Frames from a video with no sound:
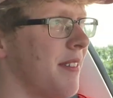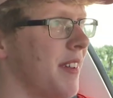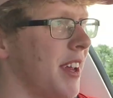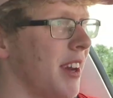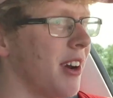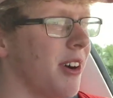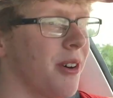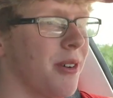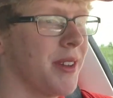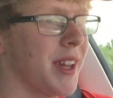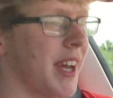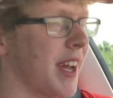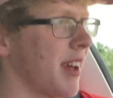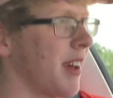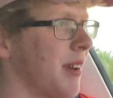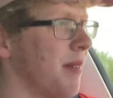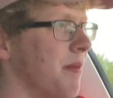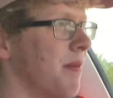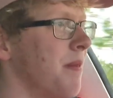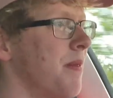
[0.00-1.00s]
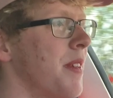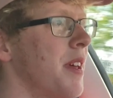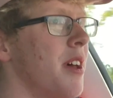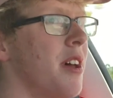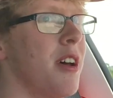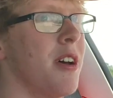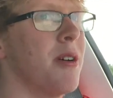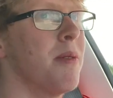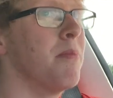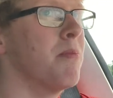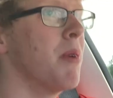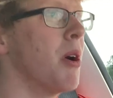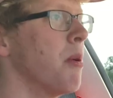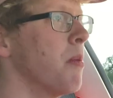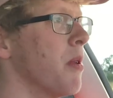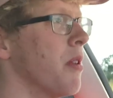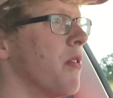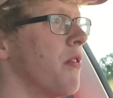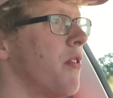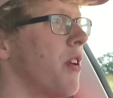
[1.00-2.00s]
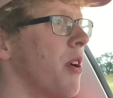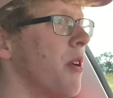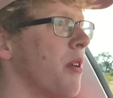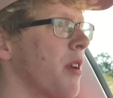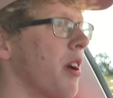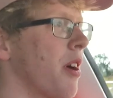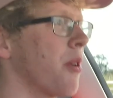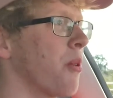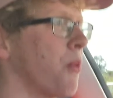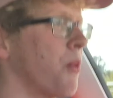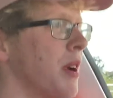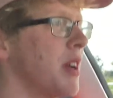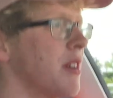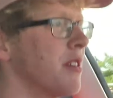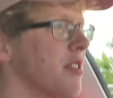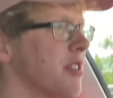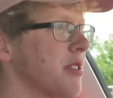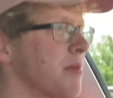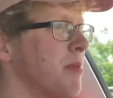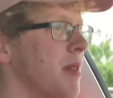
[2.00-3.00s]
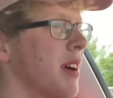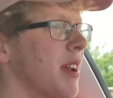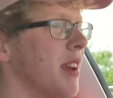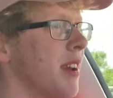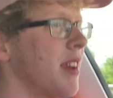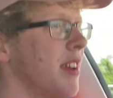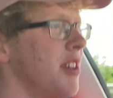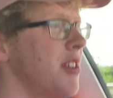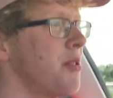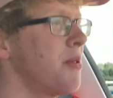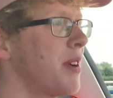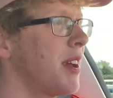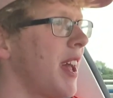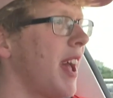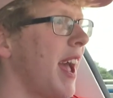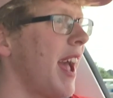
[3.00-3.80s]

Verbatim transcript: you know, like a mobile phone on wheels, but you